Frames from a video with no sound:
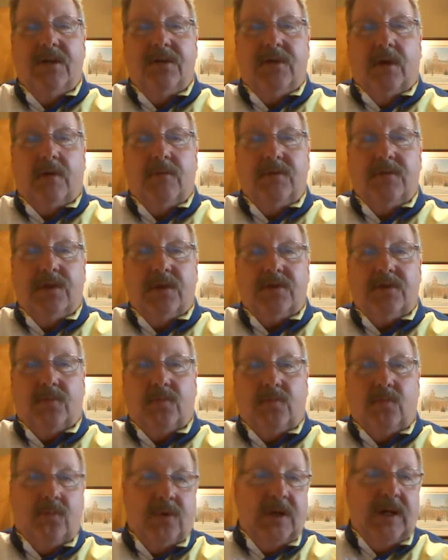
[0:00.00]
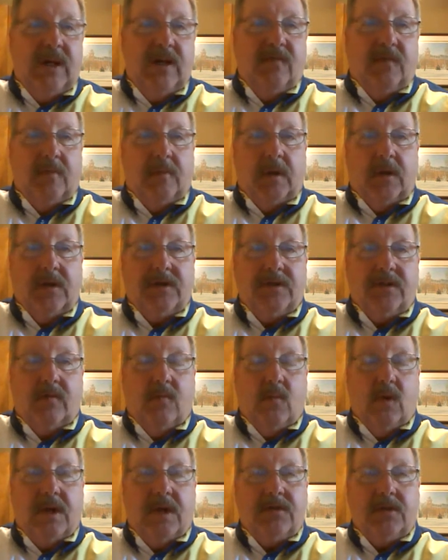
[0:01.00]
don't just read from the list
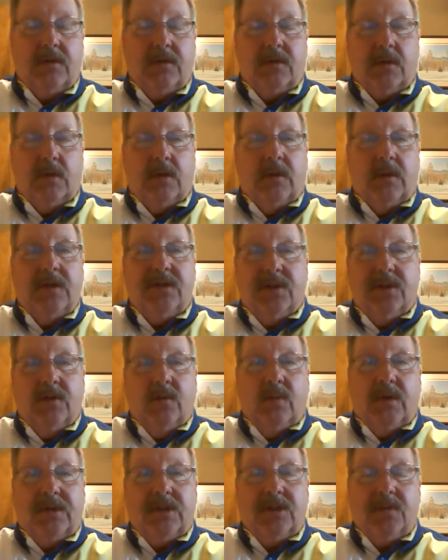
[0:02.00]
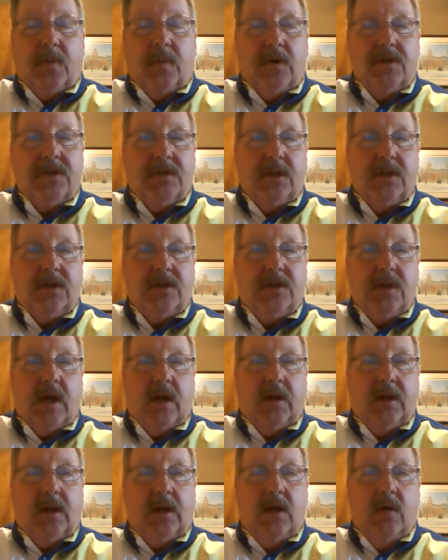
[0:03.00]
of questions. Listen to what this person is
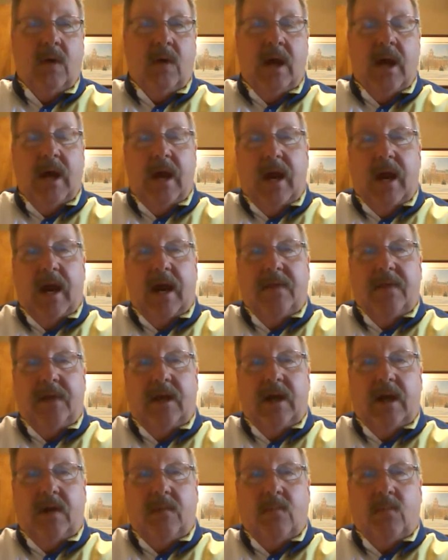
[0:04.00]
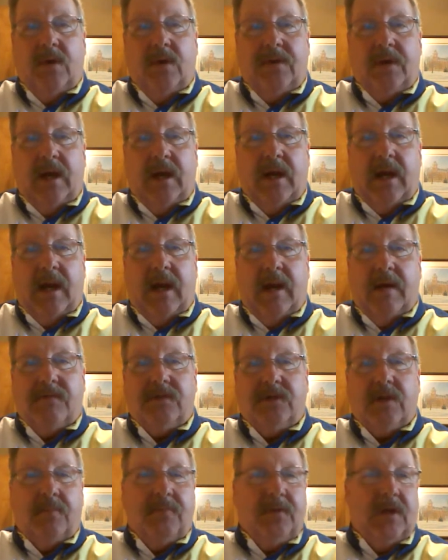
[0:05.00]
telling you, and then when they have
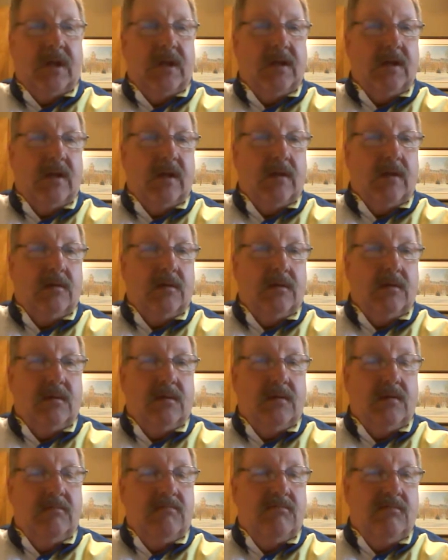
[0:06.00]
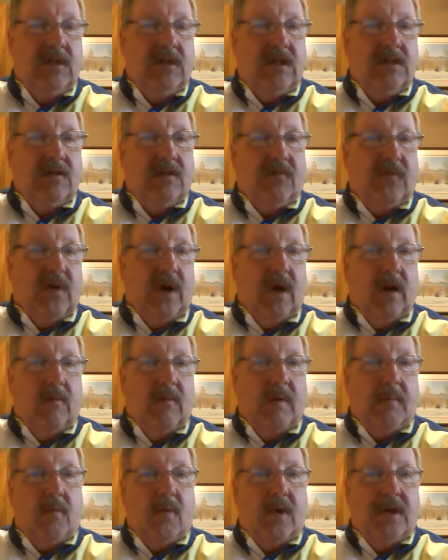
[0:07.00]
something that needs a
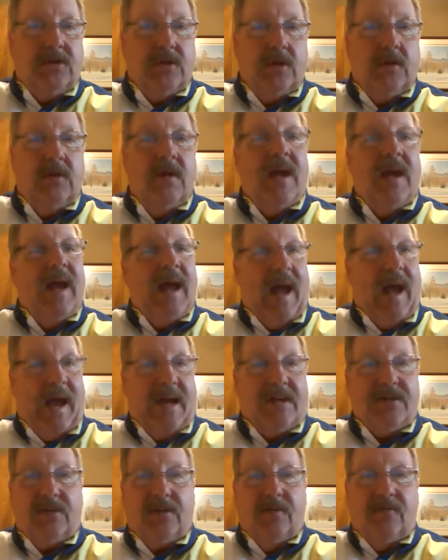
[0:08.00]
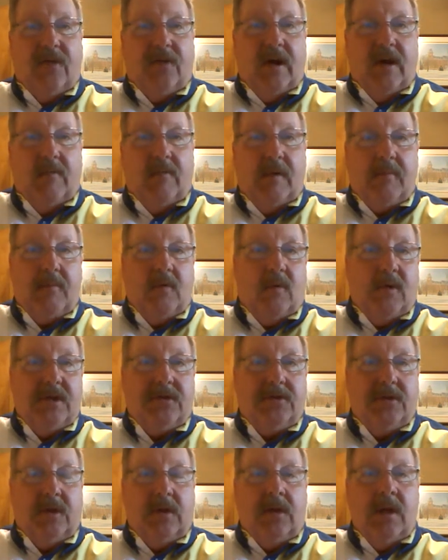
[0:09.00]
follow-up question, ask the follow-up
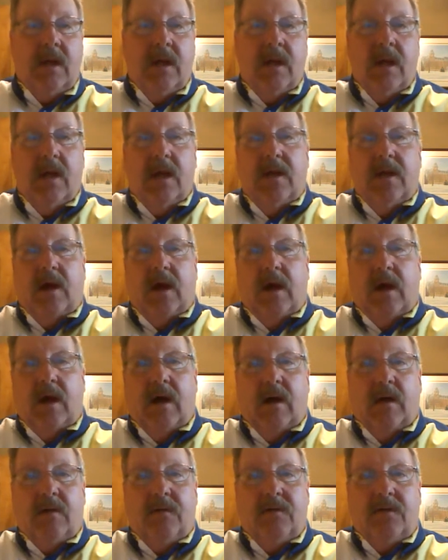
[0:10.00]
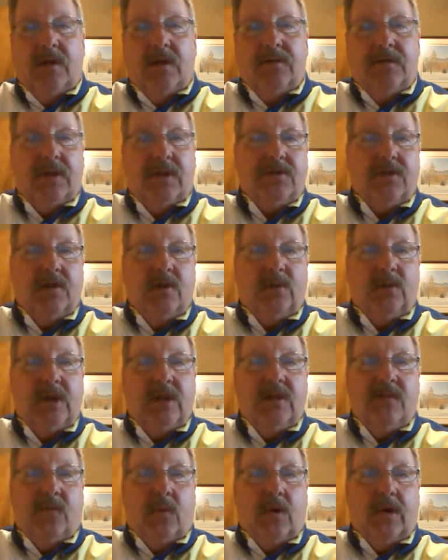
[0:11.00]
question. Does two
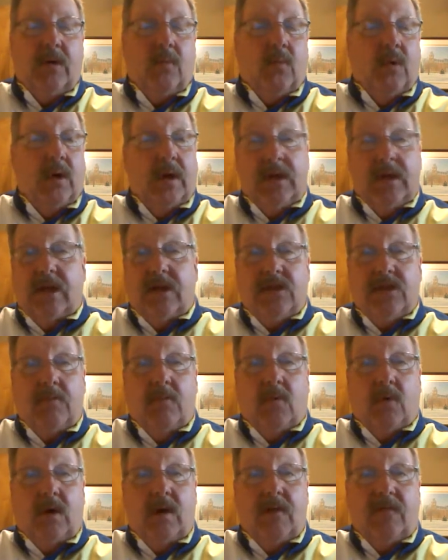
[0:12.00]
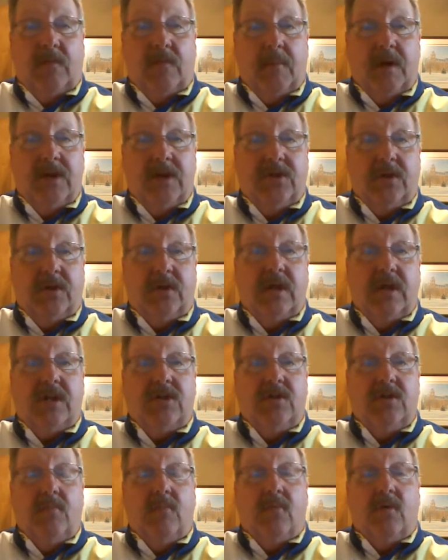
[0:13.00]
things for you. One, gets you more information,
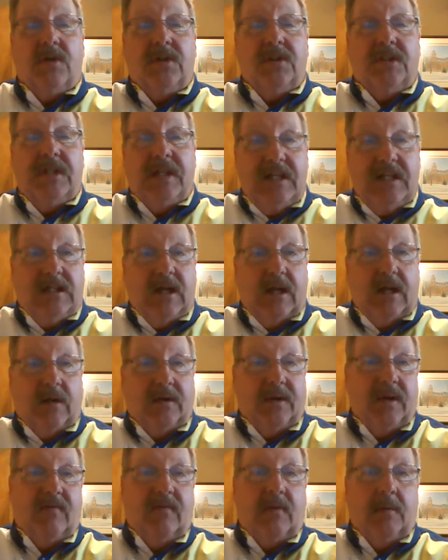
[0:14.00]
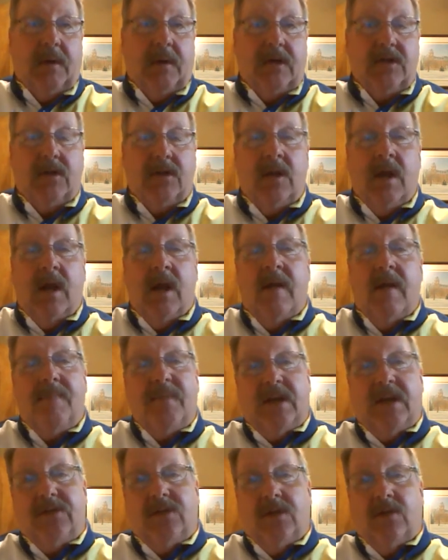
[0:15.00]
gets you more detailed information,
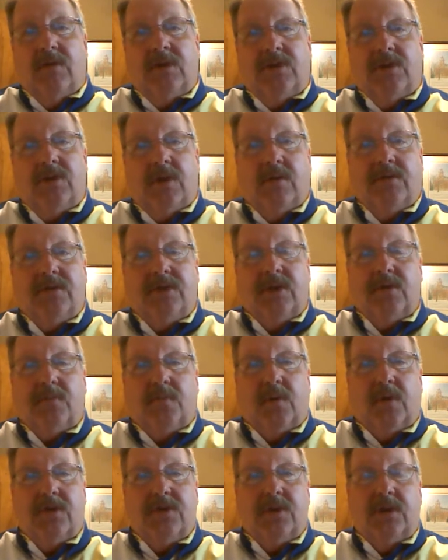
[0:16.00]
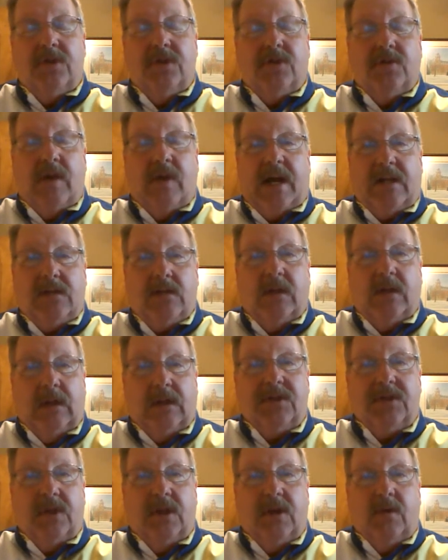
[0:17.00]
and two, it shows this person that you're actually
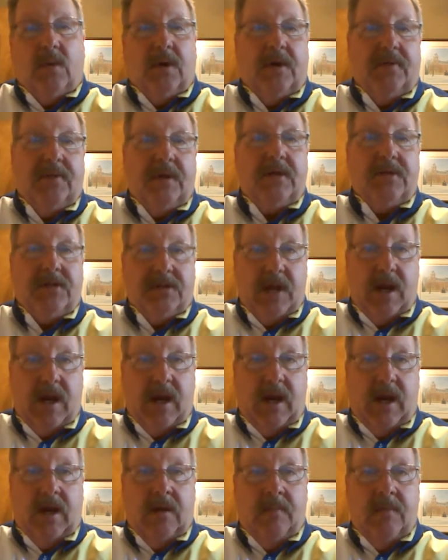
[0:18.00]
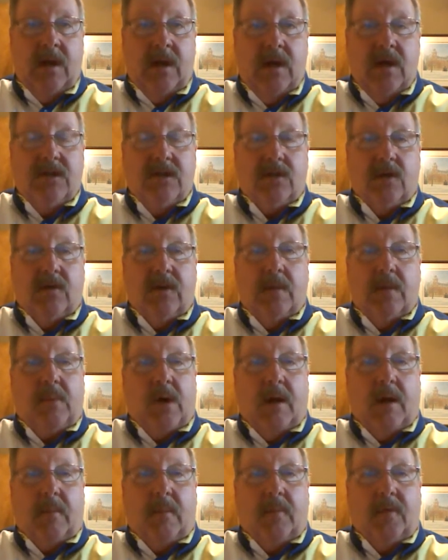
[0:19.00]
listening to what they're saying. So they're
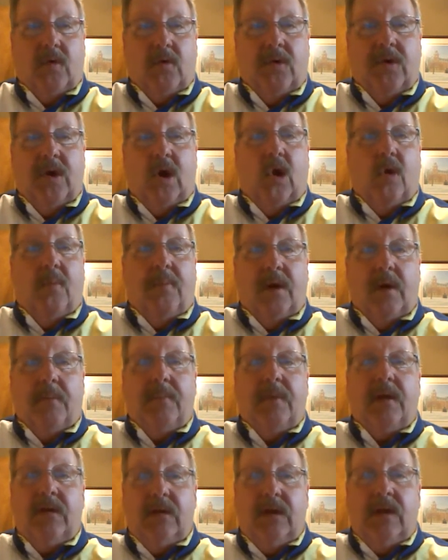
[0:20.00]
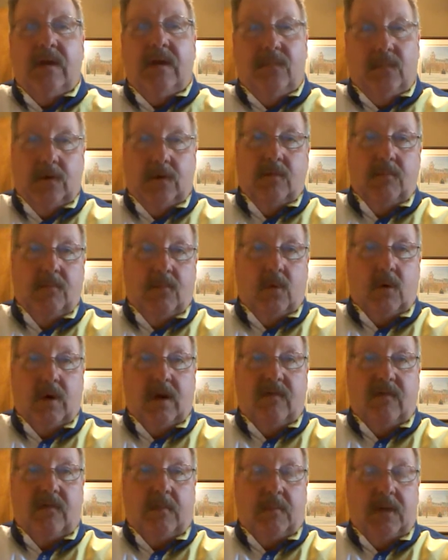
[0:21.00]
probably going to open up and give you
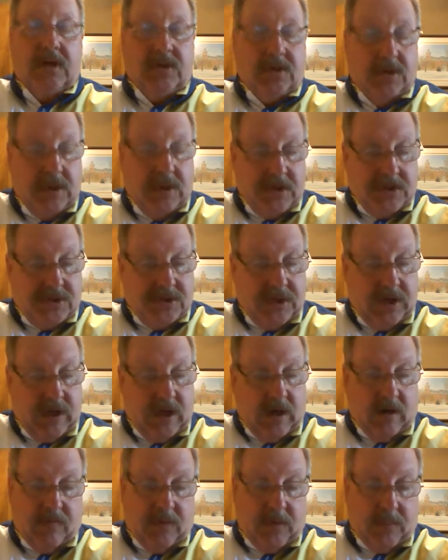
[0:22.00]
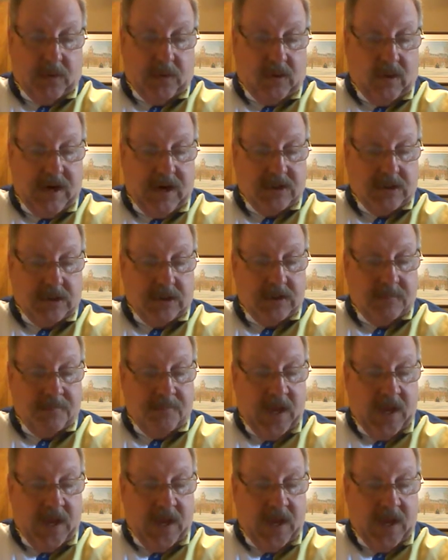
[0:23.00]
more information as the interview progresses.